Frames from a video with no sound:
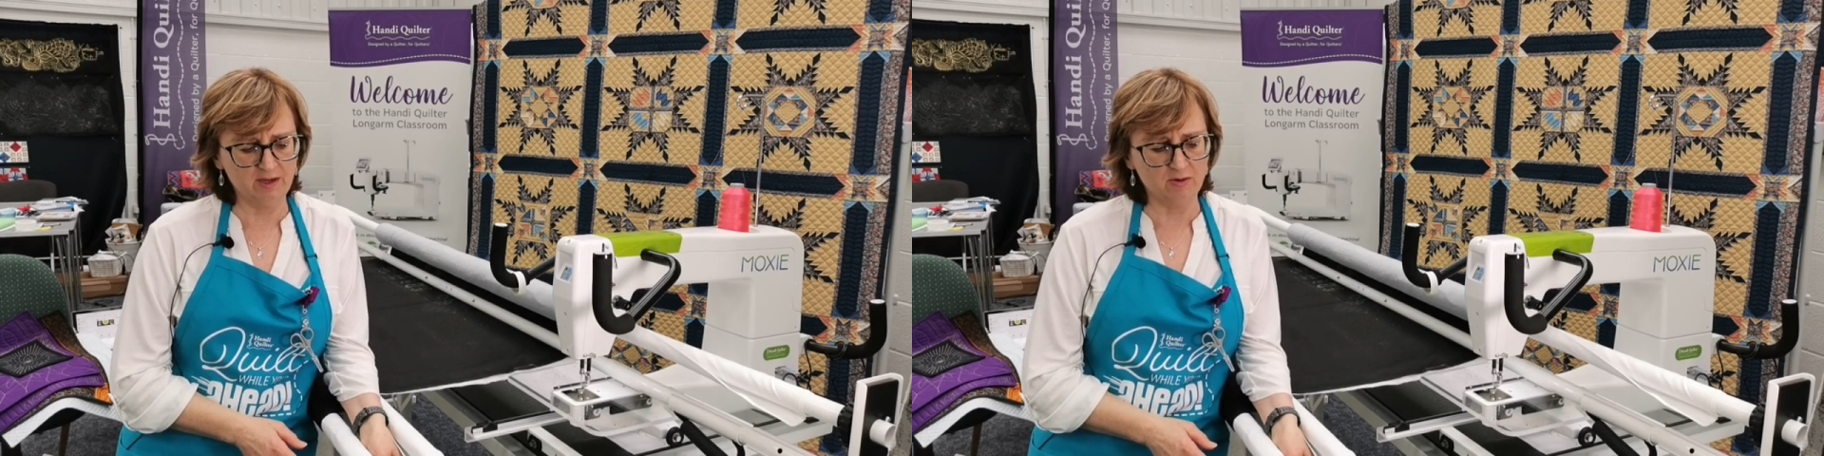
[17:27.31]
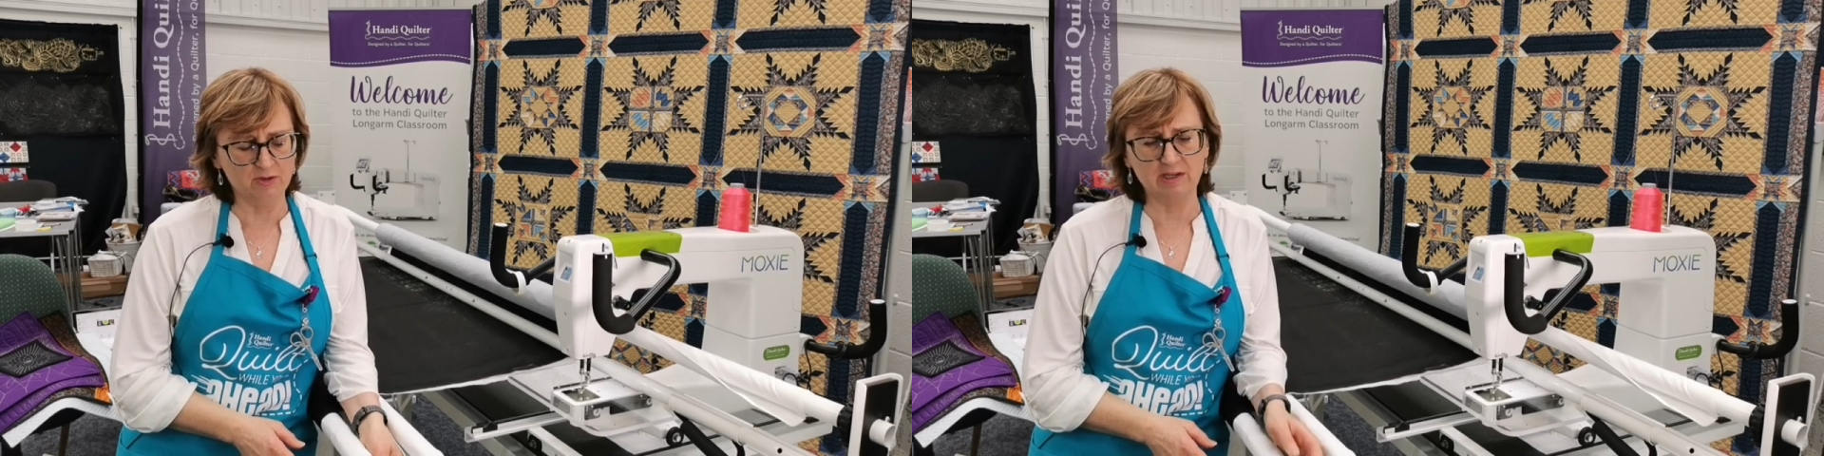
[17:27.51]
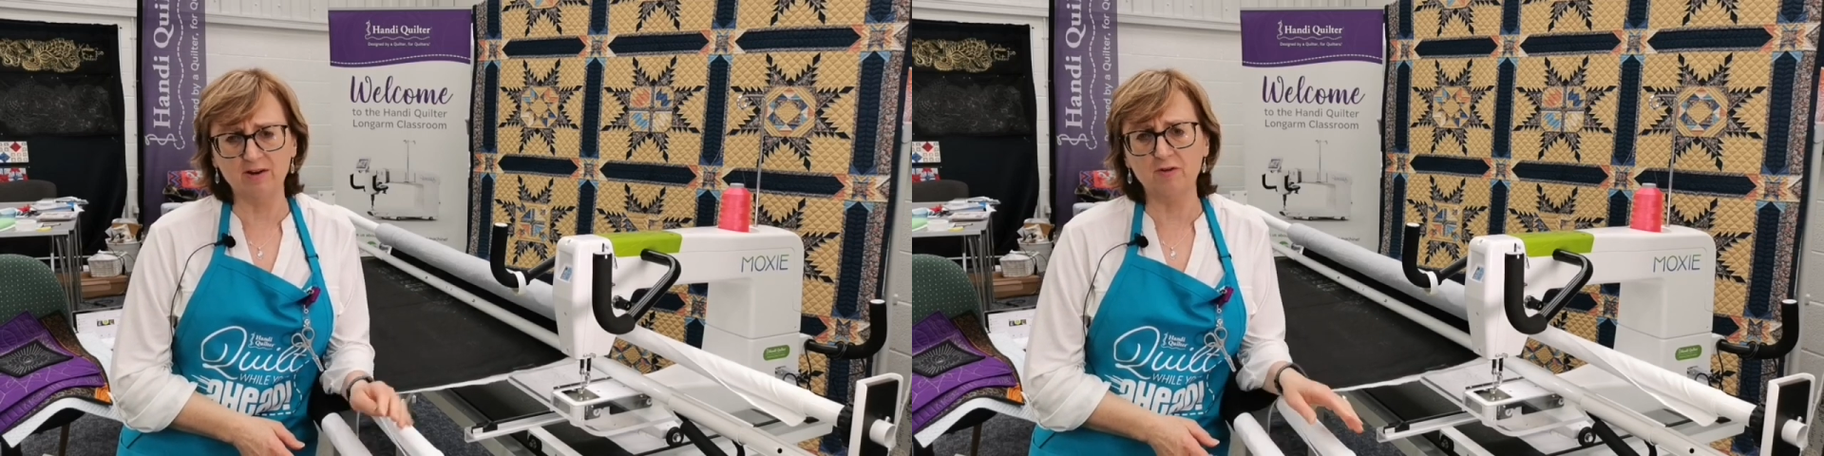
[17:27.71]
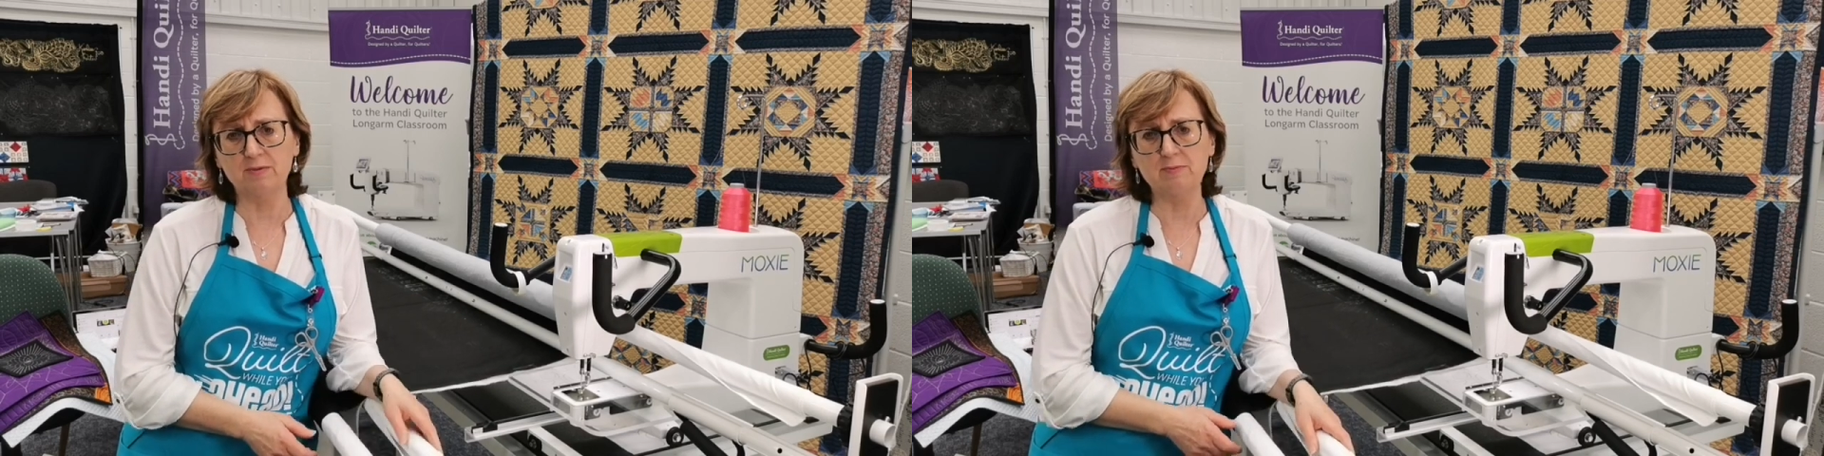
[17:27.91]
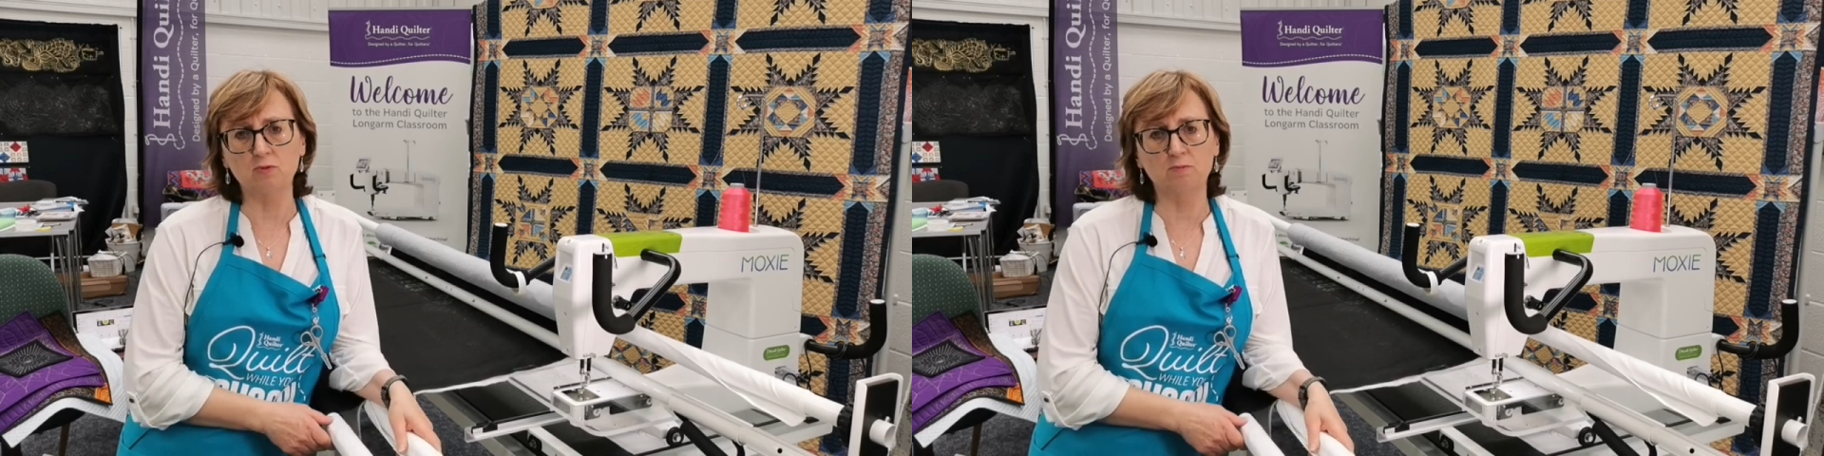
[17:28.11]
you know, there's a lot of
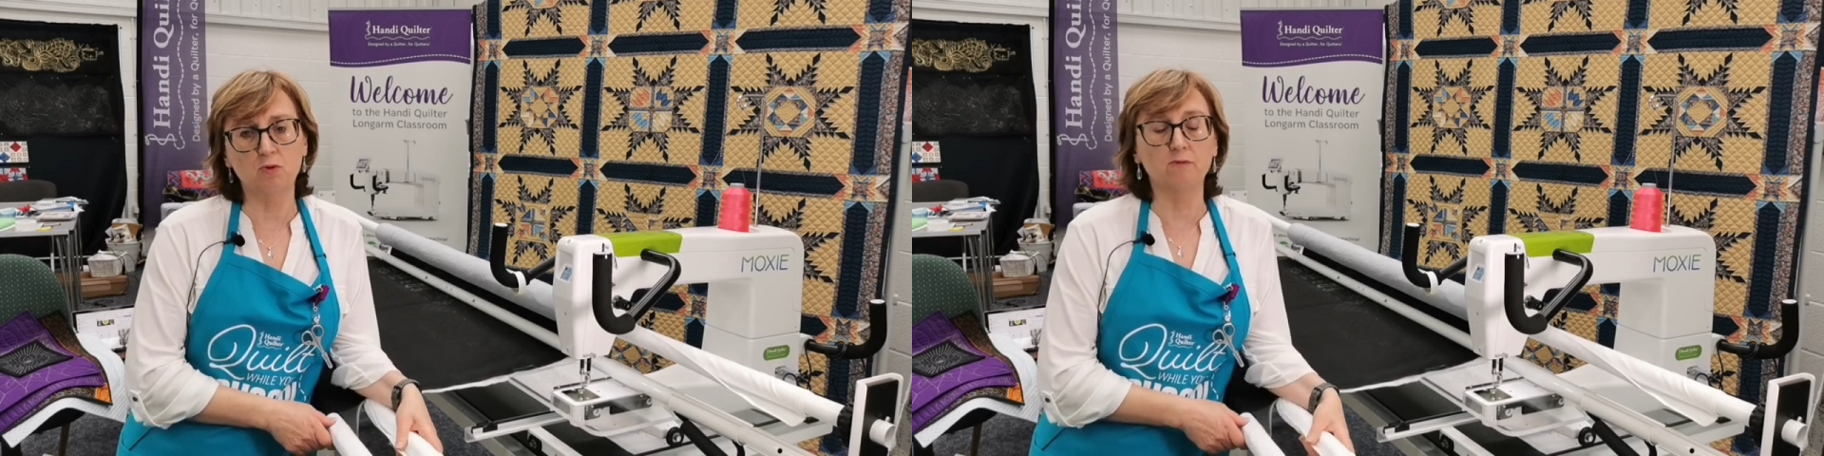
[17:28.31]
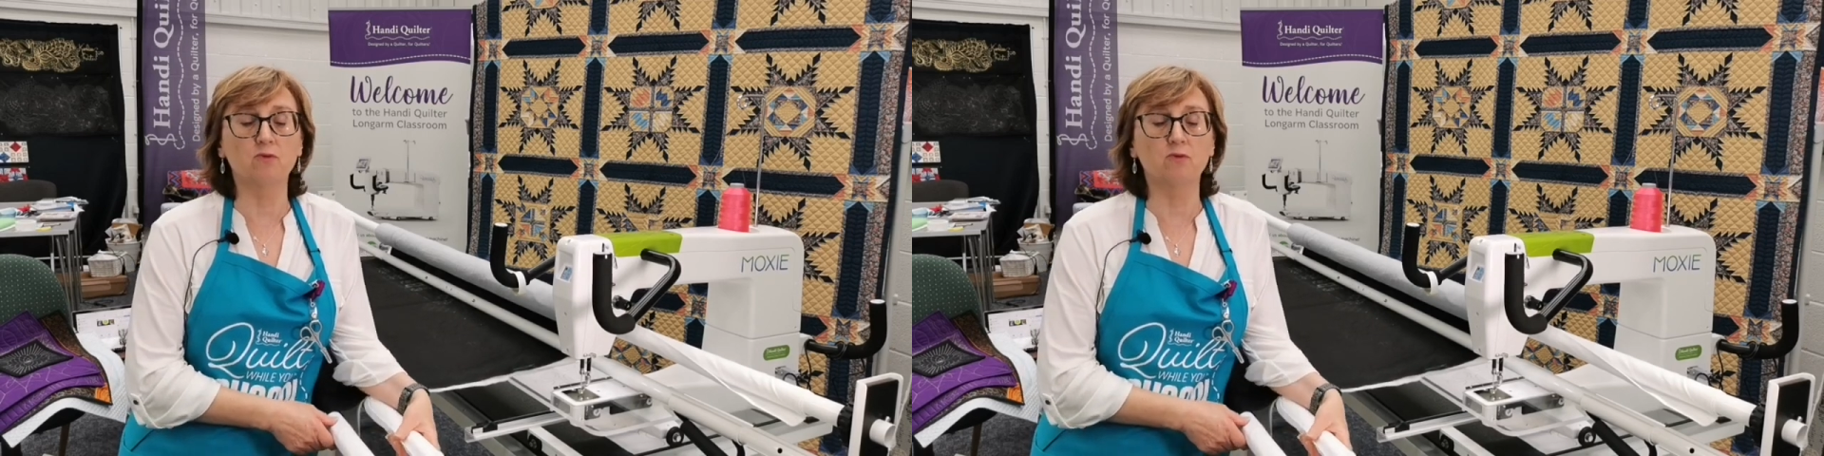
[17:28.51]
people put